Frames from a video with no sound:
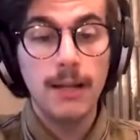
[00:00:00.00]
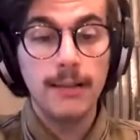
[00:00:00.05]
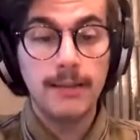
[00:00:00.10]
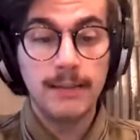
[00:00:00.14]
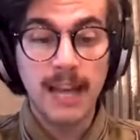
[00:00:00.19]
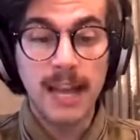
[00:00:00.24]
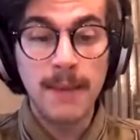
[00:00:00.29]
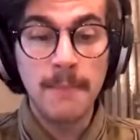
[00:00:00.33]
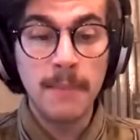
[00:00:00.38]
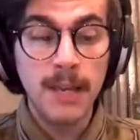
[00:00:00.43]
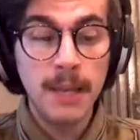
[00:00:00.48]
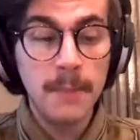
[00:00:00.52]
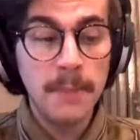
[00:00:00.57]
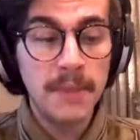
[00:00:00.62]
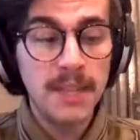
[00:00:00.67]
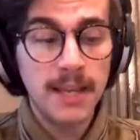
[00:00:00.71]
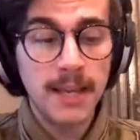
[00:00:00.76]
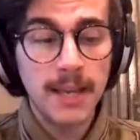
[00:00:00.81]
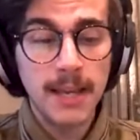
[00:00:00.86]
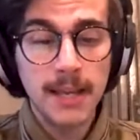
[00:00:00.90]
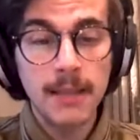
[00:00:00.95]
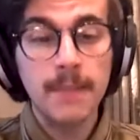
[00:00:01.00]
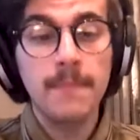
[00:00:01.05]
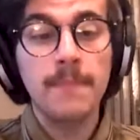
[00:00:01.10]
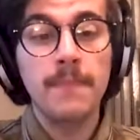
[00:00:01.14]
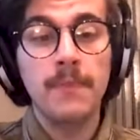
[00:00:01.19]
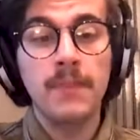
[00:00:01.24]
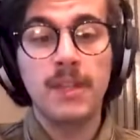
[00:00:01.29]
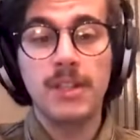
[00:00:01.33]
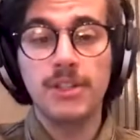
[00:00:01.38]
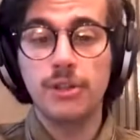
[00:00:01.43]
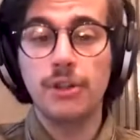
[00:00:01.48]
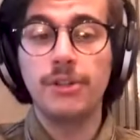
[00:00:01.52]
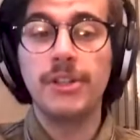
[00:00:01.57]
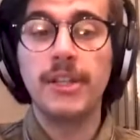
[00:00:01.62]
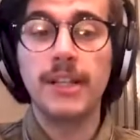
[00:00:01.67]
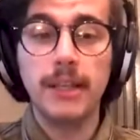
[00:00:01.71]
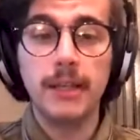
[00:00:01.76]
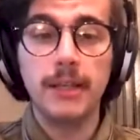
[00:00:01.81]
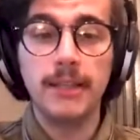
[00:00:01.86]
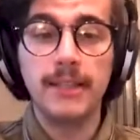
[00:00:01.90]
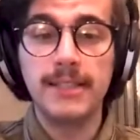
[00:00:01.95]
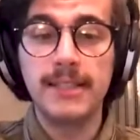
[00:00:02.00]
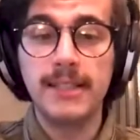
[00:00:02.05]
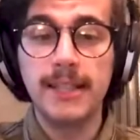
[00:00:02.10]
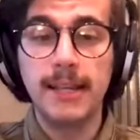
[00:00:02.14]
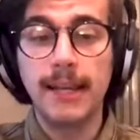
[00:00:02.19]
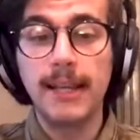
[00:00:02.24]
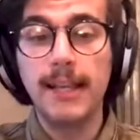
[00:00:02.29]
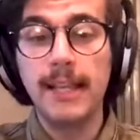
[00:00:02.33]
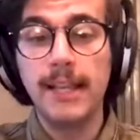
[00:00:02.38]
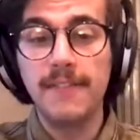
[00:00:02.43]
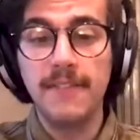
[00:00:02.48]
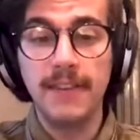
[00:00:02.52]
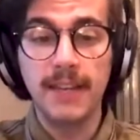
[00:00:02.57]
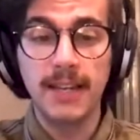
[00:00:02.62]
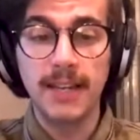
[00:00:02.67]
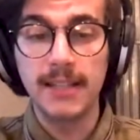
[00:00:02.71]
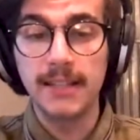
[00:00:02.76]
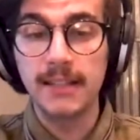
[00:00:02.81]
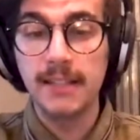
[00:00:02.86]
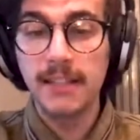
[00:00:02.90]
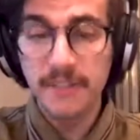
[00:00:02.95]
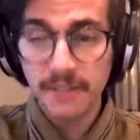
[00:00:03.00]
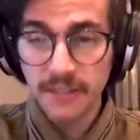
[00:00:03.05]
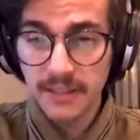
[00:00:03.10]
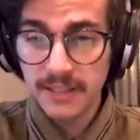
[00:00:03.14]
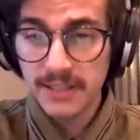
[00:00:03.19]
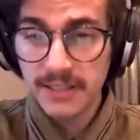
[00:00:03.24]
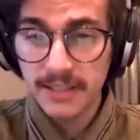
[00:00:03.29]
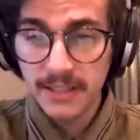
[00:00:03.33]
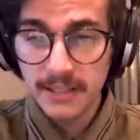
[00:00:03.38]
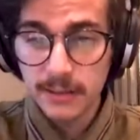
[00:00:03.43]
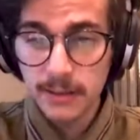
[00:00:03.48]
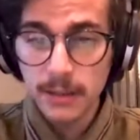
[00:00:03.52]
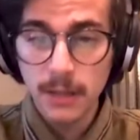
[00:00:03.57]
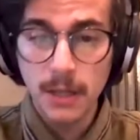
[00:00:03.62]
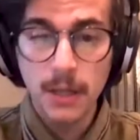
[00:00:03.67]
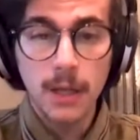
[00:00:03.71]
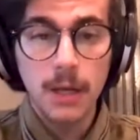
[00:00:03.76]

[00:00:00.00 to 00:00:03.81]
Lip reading: Time limiting it does not yield significant differences.